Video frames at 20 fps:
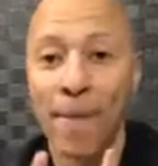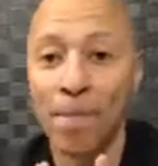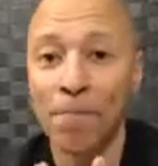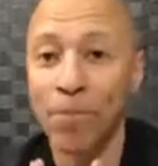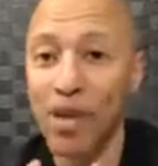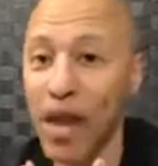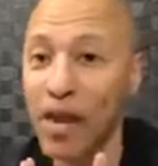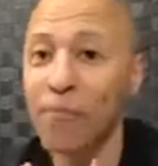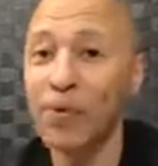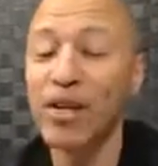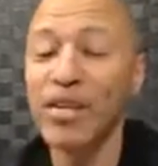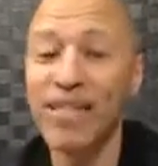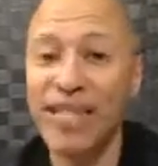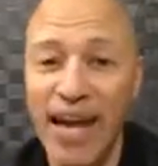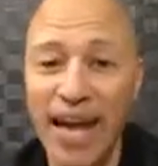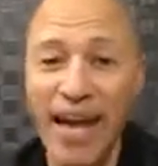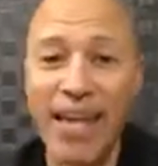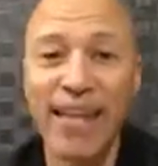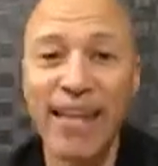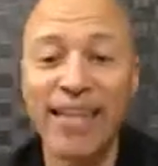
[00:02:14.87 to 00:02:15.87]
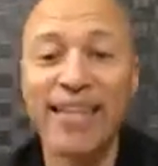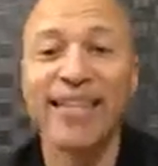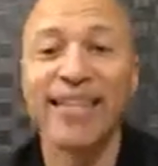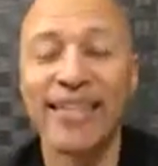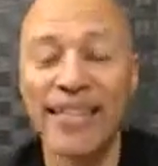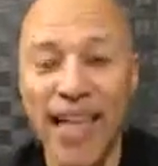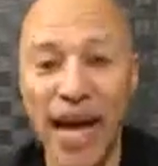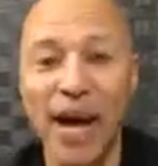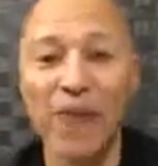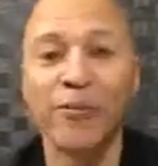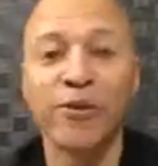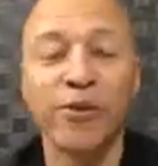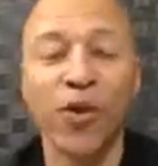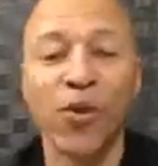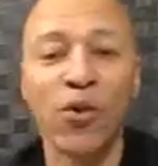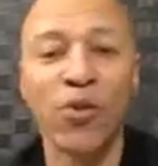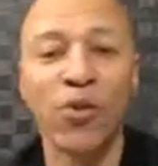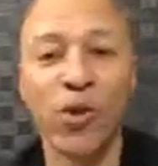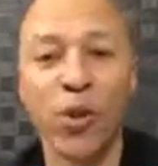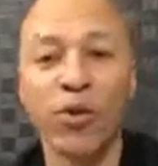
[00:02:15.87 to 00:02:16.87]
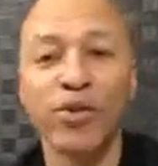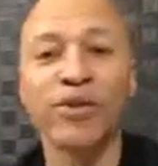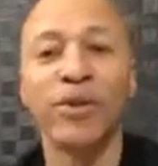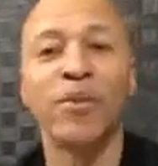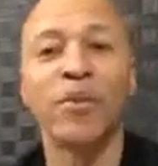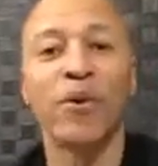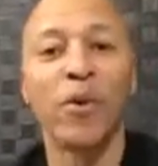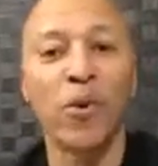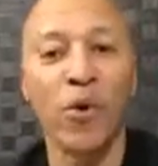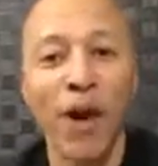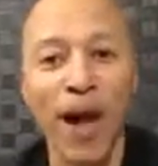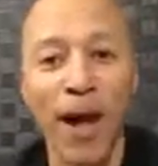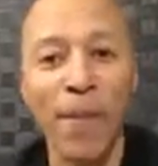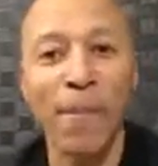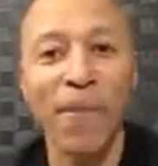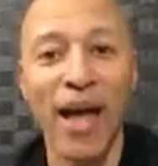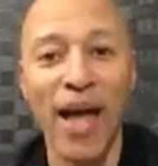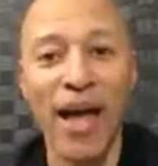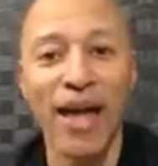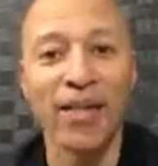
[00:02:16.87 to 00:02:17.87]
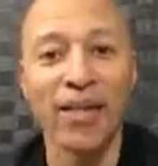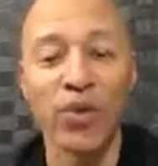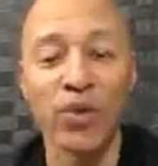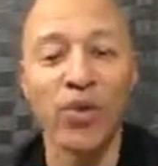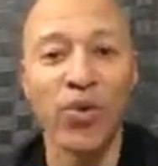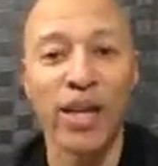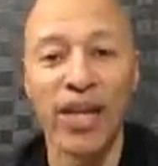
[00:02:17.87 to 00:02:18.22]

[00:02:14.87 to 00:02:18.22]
Every day life's going to throw some crap at you.